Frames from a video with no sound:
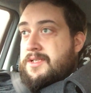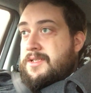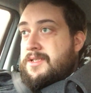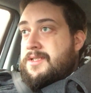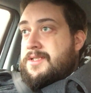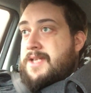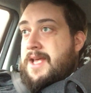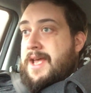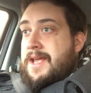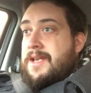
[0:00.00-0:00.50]

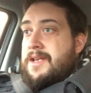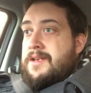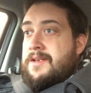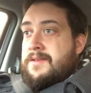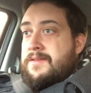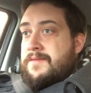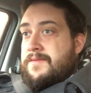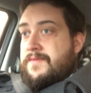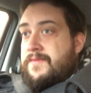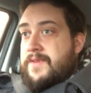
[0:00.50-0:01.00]
10,
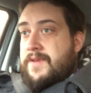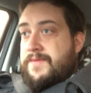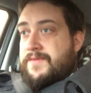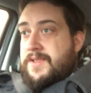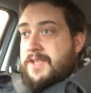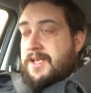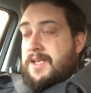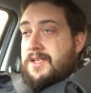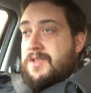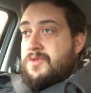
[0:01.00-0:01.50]

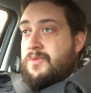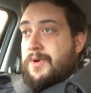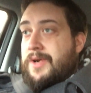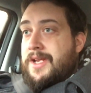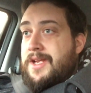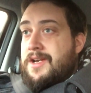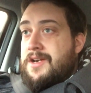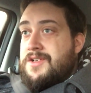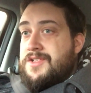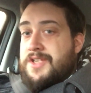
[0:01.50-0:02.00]
15, 20
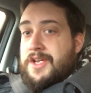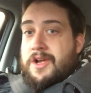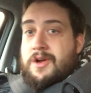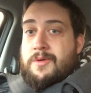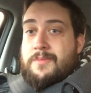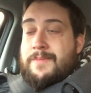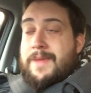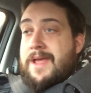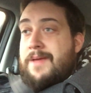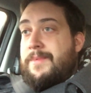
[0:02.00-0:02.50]
years ago,
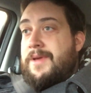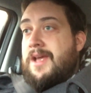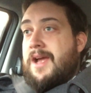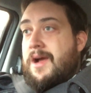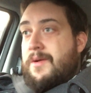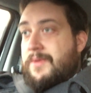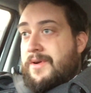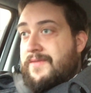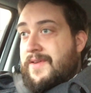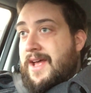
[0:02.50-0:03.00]
maybe I
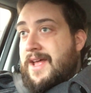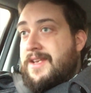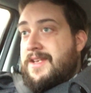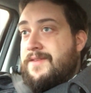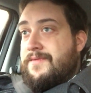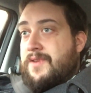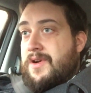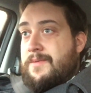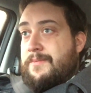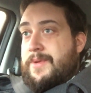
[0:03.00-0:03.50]
would have had
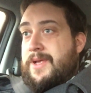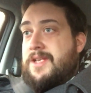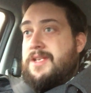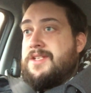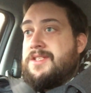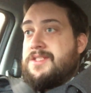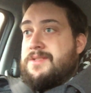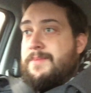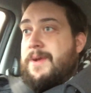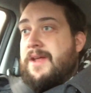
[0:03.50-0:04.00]
different
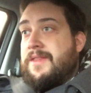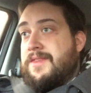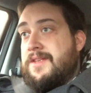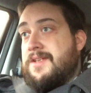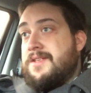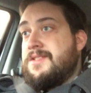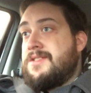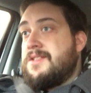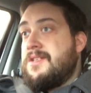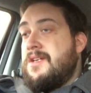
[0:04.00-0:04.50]
opinions about
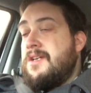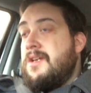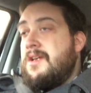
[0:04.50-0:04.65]
this.